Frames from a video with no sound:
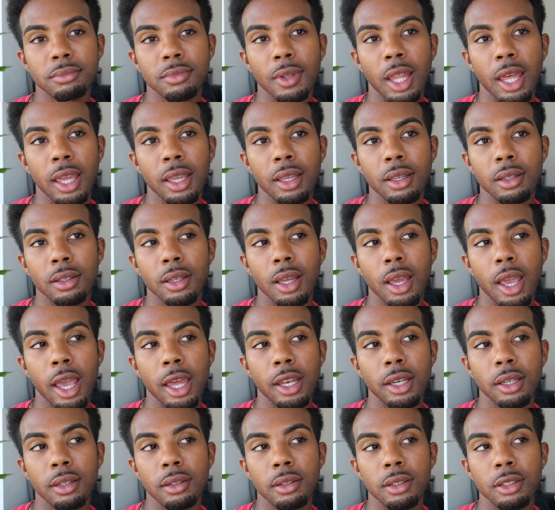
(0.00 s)
Like,
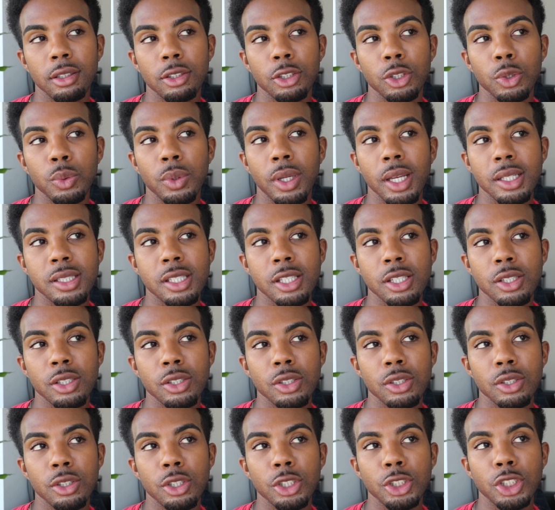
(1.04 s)
and you get
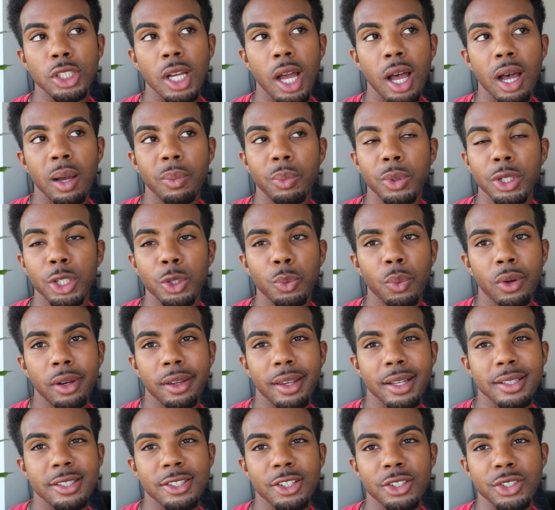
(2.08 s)
to your job when you want
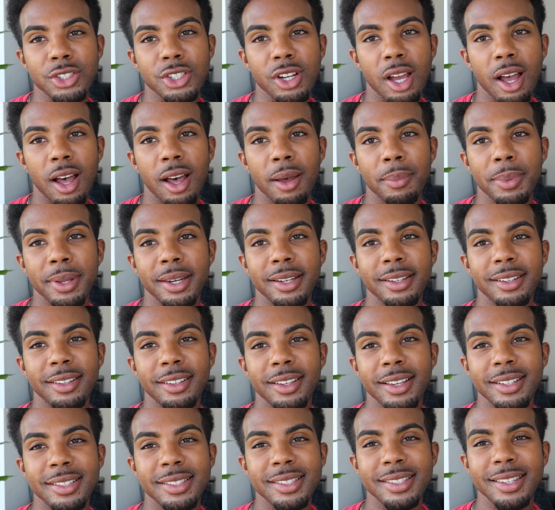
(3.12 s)
to get to your job,
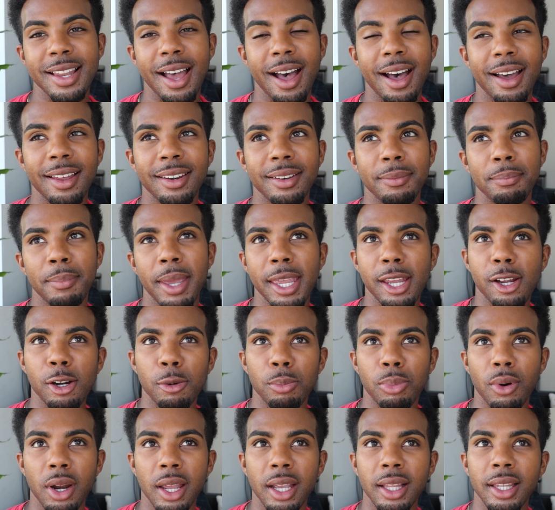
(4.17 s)
and it's not make or
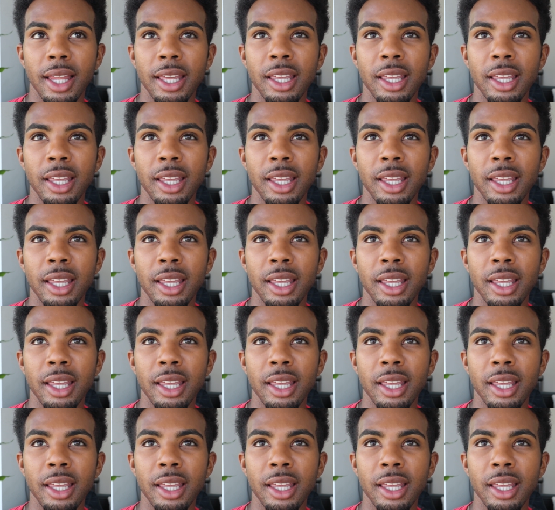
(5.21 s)
break.